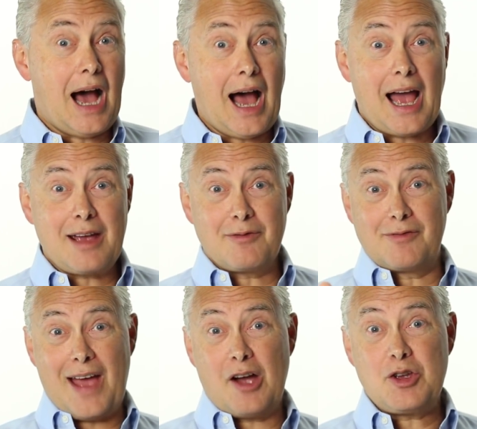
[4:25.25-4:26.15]
I
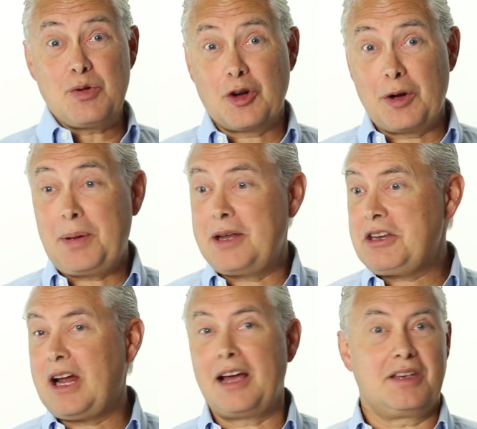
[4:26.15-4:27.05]
value her
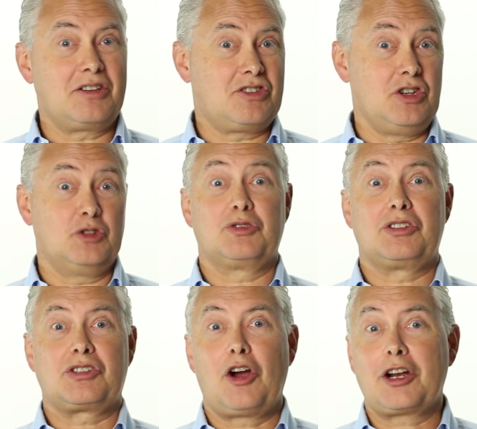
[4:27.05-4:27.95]
opinion. I think she knows what
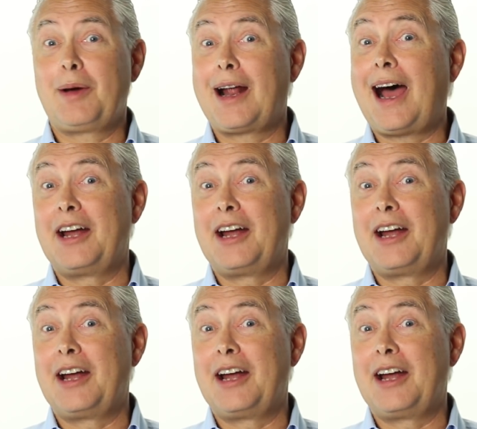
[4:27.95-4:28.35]
she's talking about.